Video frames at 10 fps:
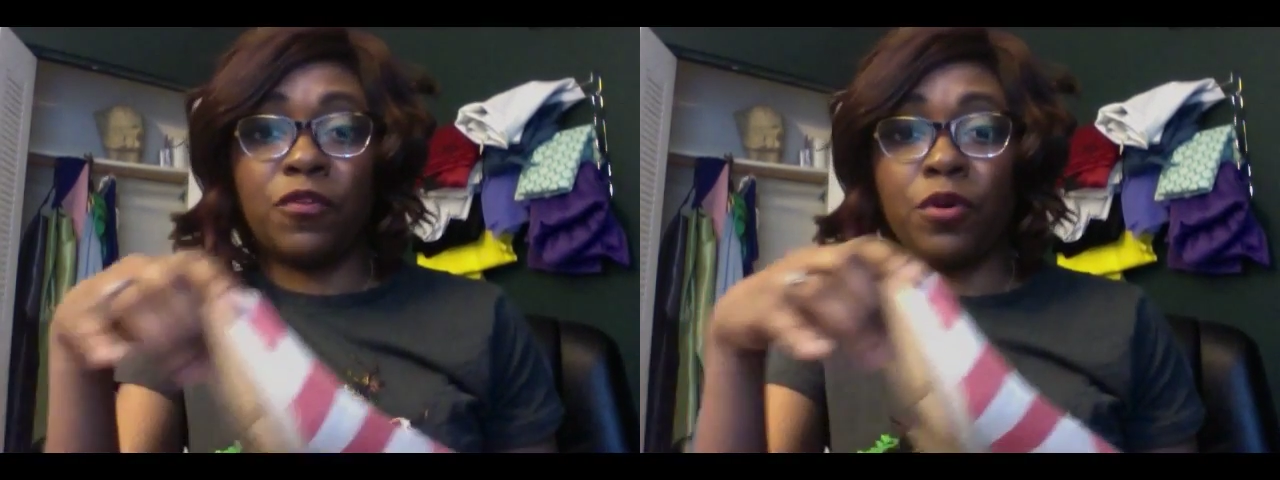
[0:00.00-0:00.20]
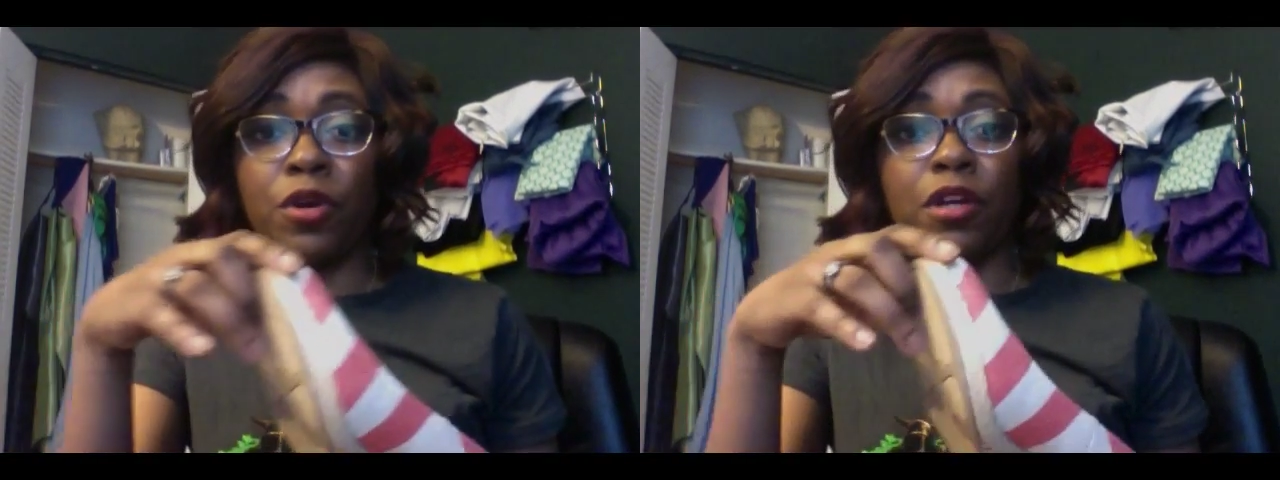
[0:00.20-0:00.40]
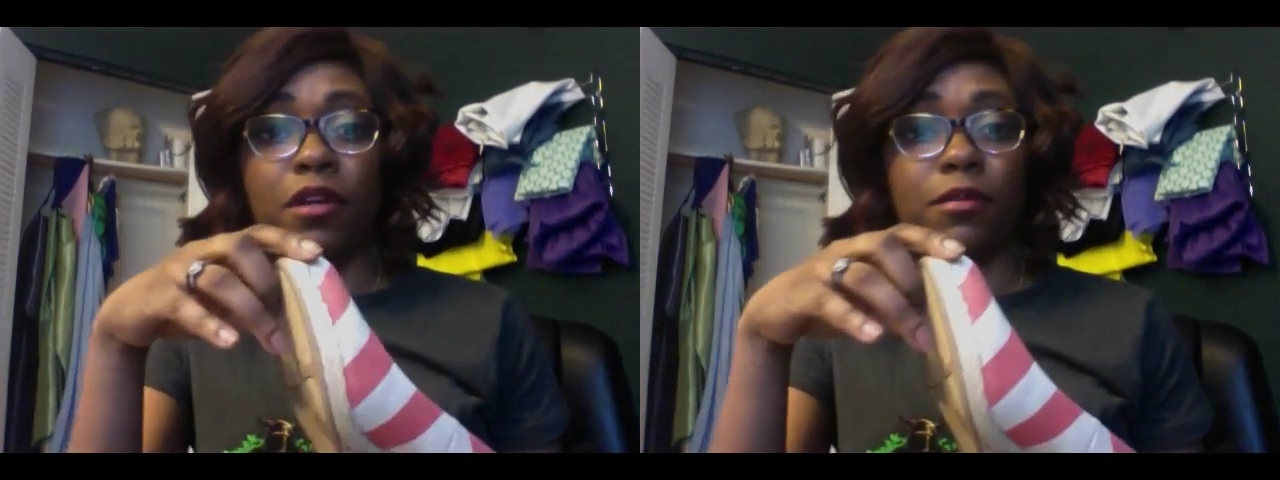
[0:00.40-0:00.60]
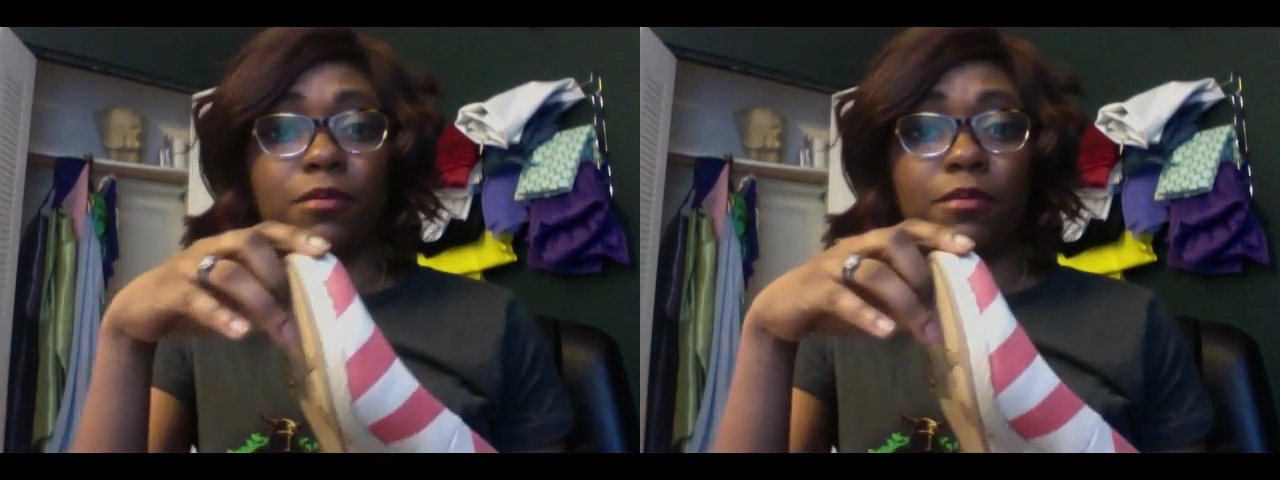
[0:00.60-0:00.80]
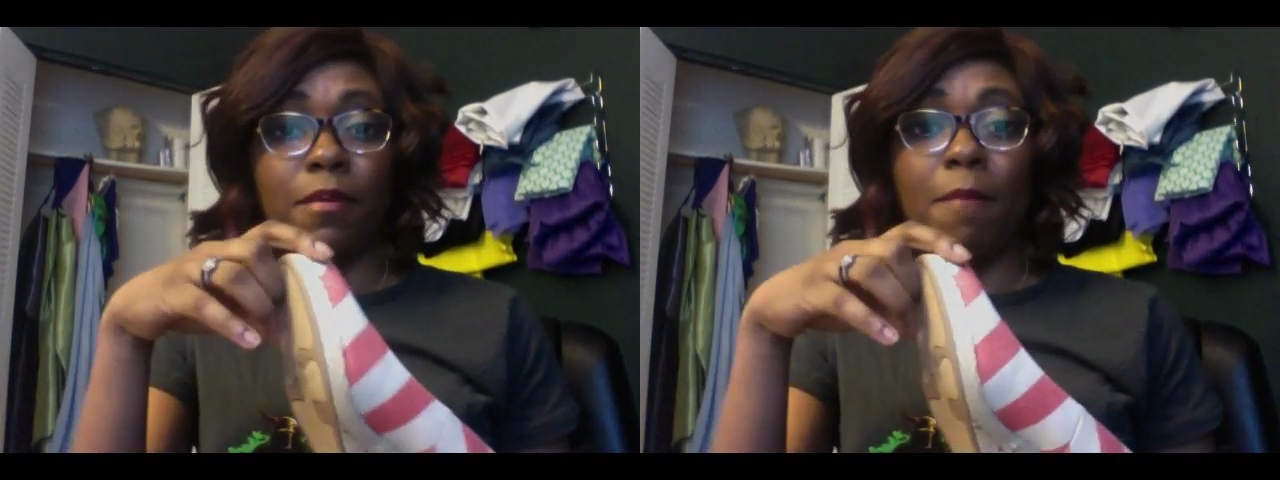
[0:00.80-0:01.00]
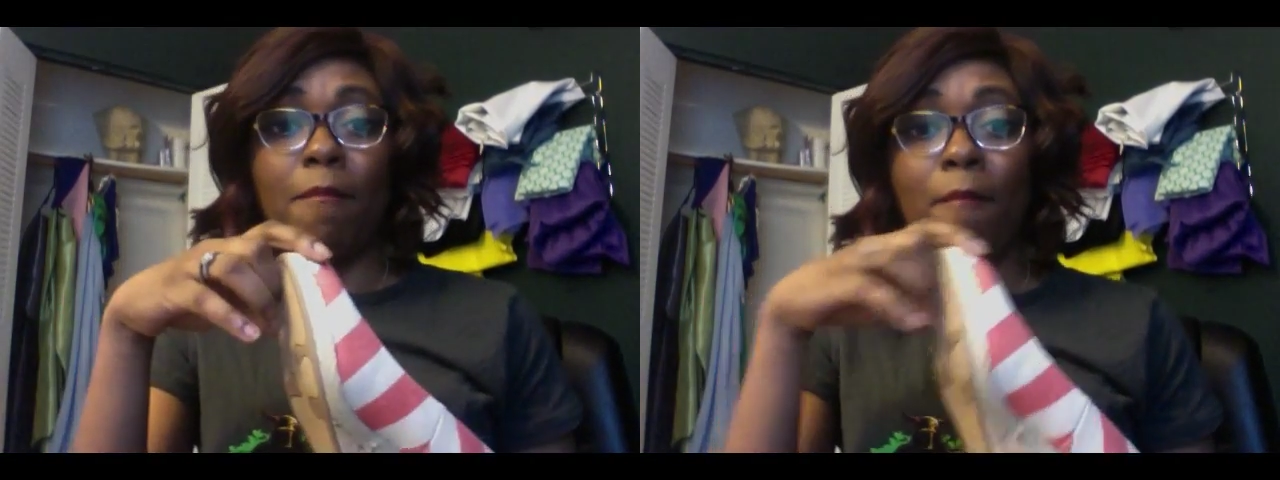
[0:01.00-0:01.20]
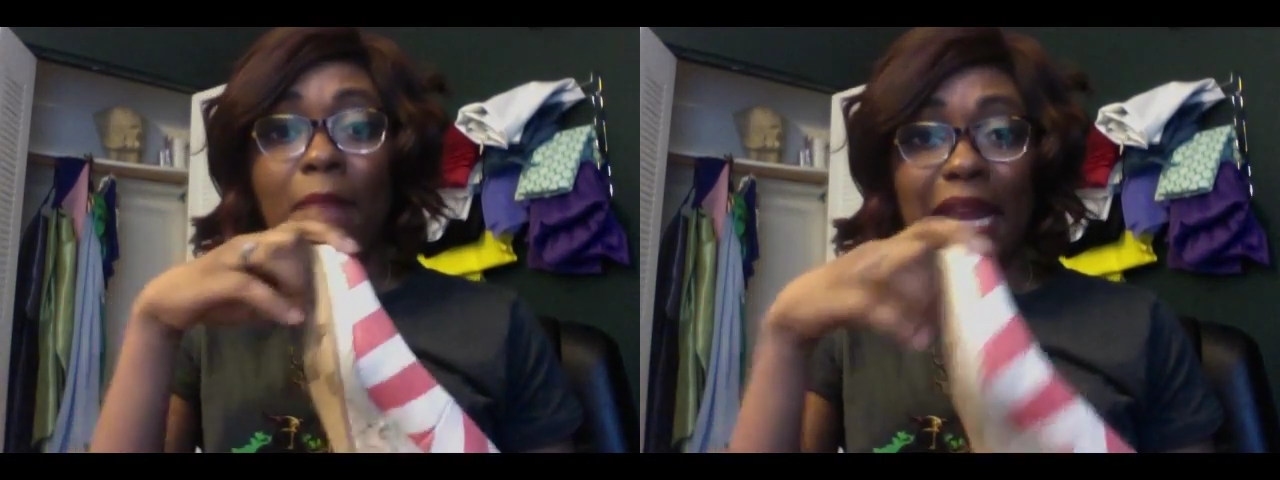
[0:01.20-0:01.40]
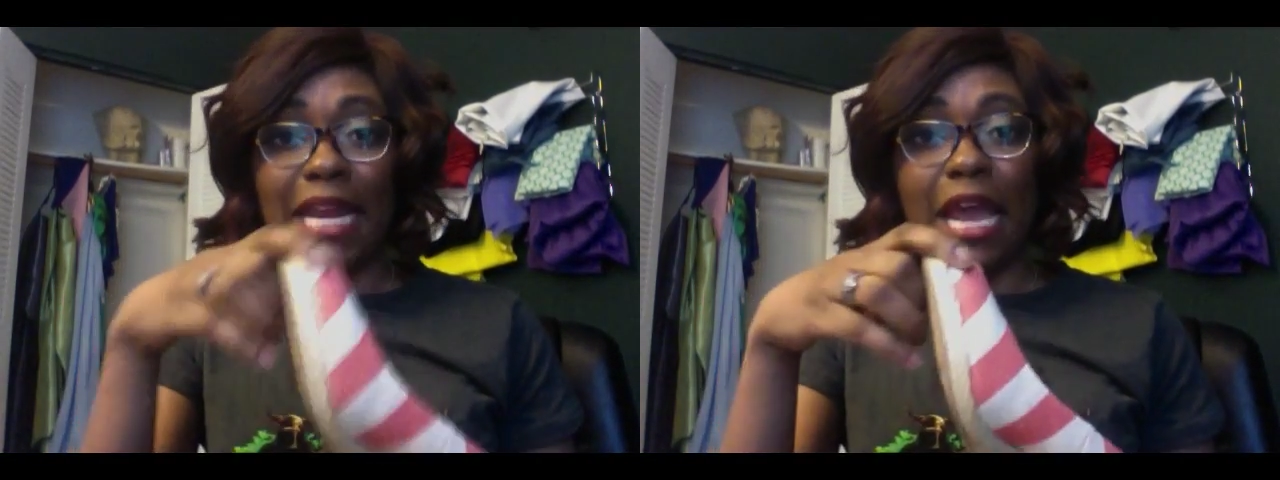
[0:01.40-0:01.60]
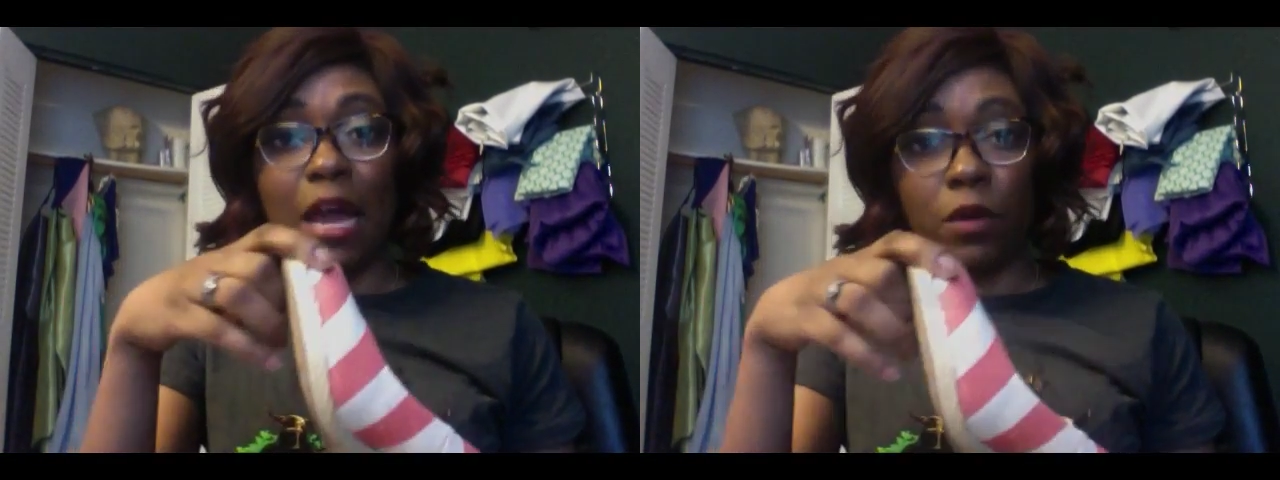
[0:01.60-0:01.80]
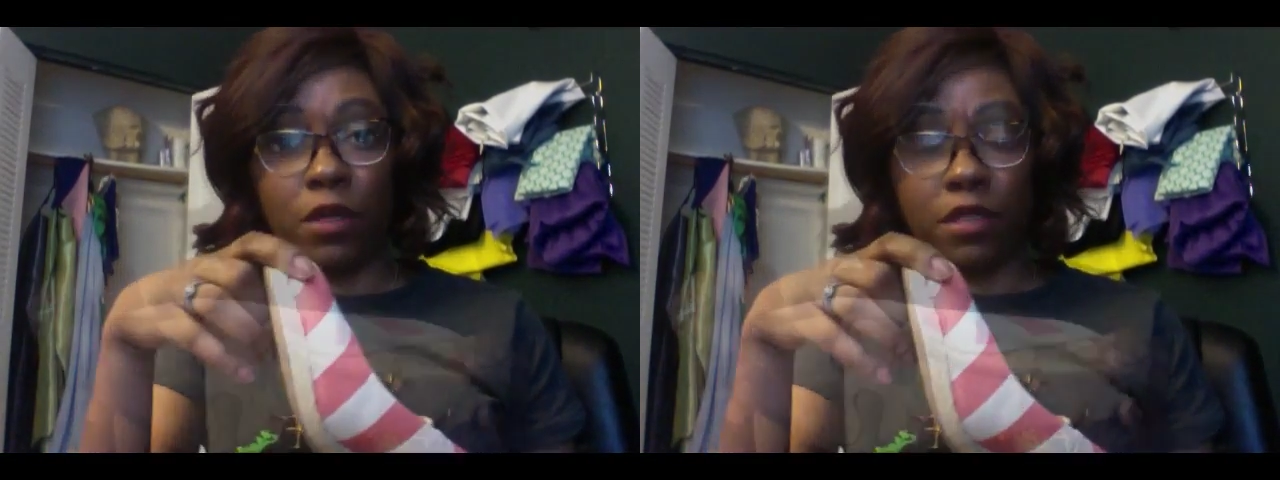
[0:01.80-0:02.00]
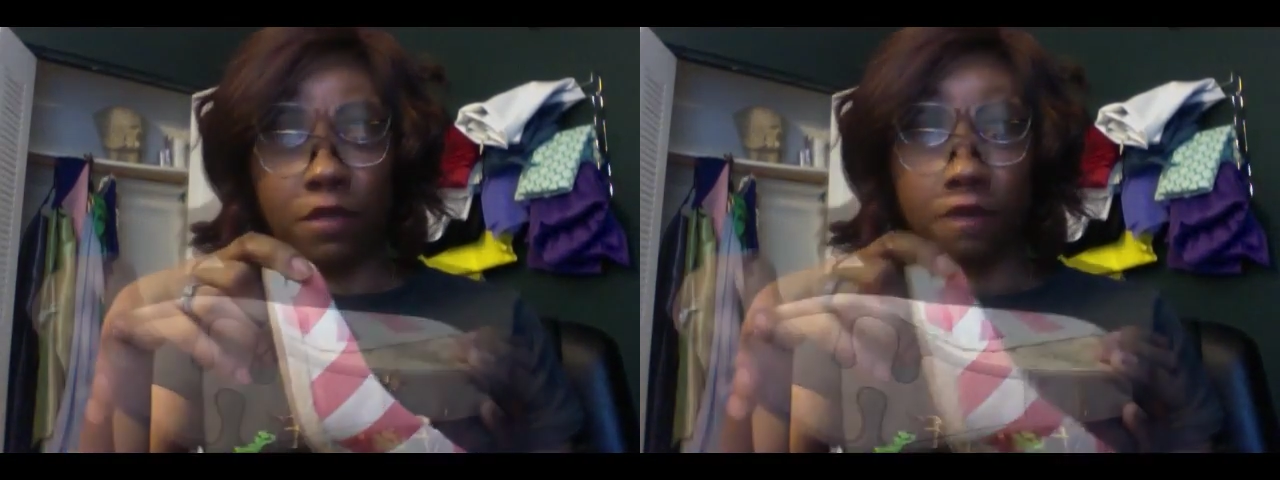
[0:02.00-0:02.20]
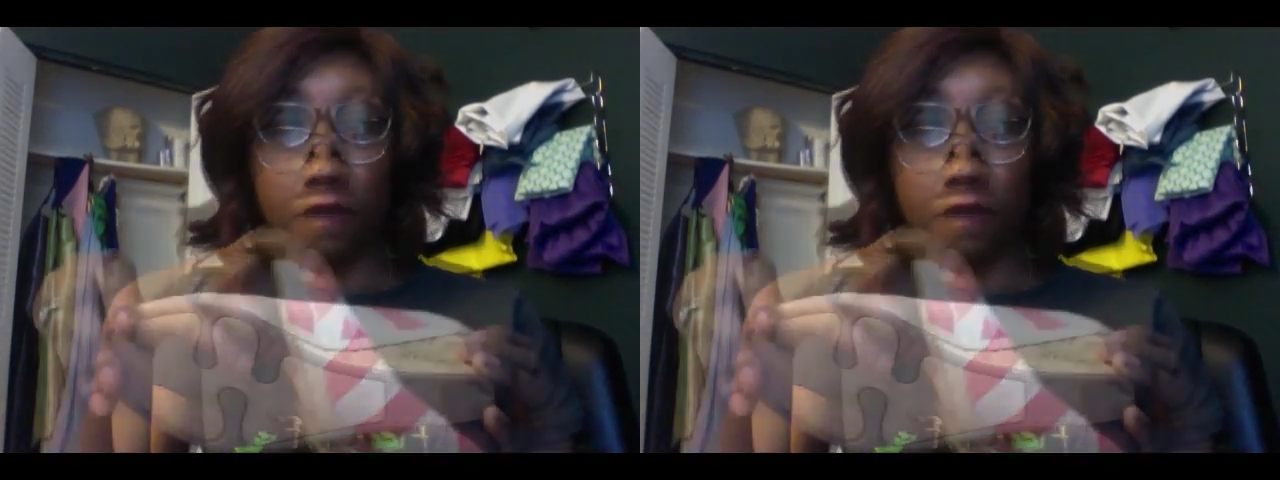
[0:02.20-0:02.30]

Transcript: for many hours.